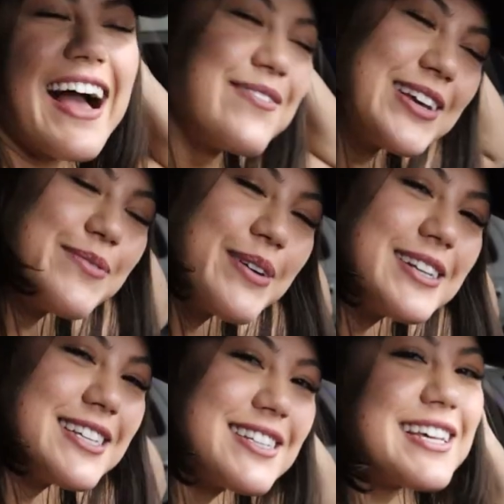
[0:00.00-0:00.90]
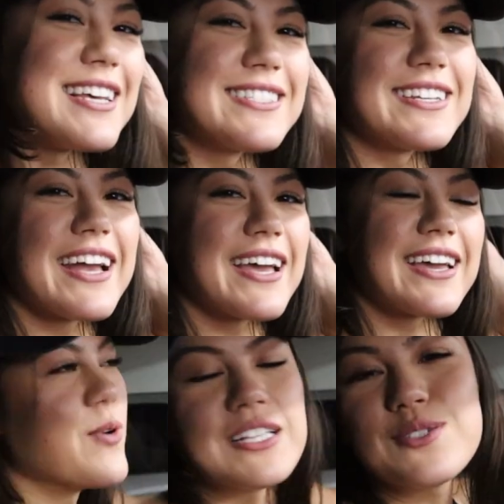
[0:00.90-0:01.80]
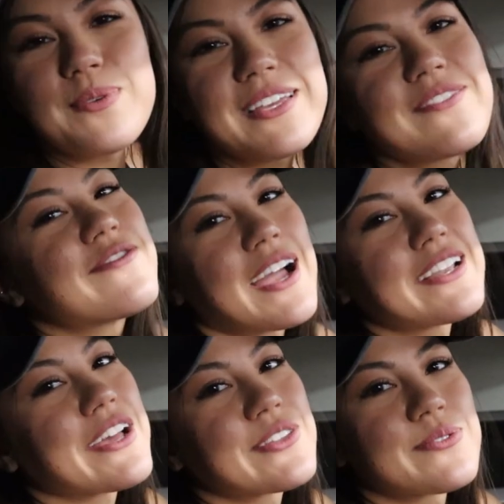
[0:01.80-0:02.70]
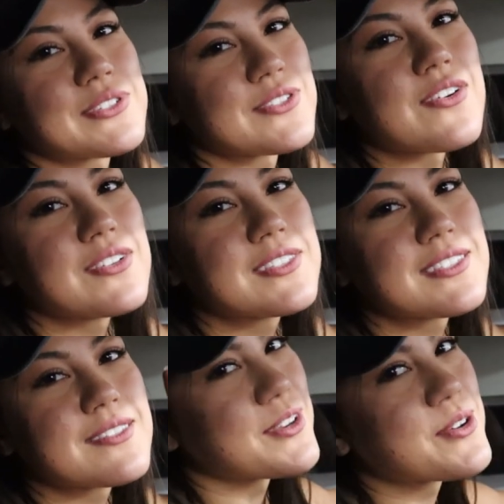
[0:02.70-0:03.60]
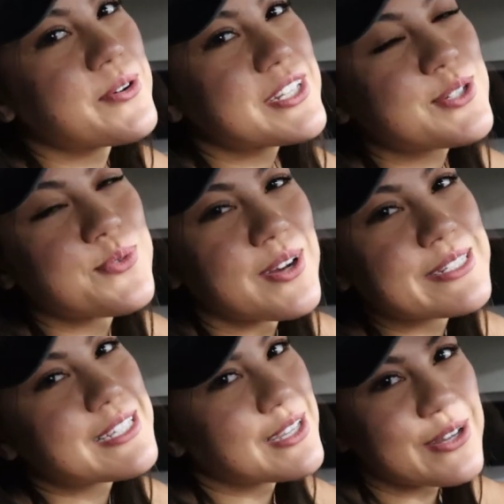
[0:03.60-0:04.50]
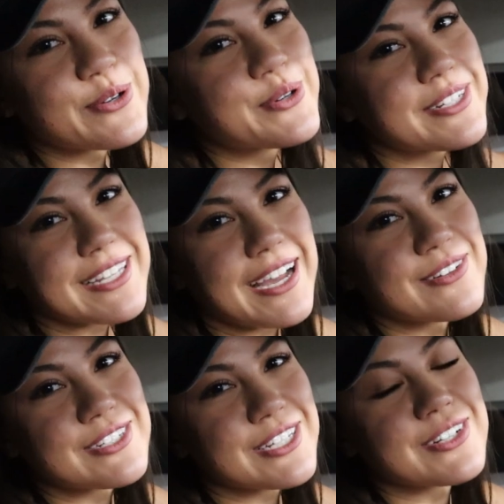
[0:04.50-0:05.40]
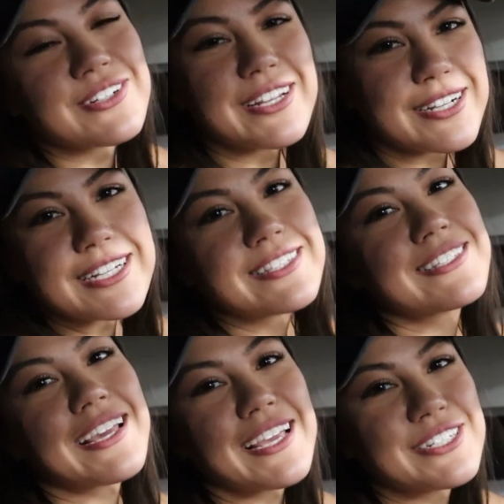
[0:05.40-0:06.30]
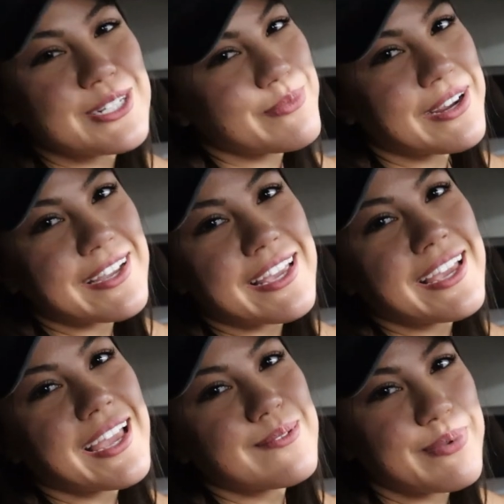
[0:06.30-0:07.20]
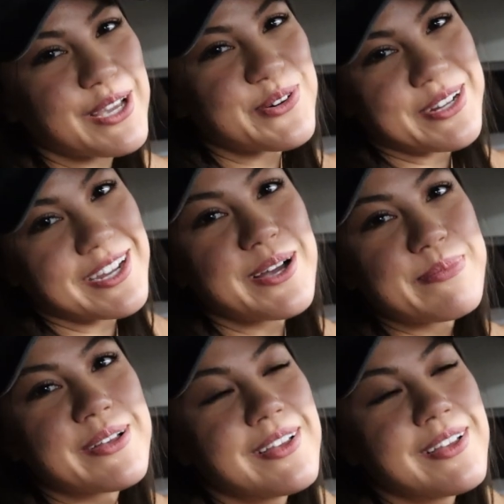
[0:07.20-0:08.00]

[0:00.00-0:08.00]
I'm gonna put it to the test today. Once we find out the results, you're going to want to go down to your nearest Asian market and pick one up.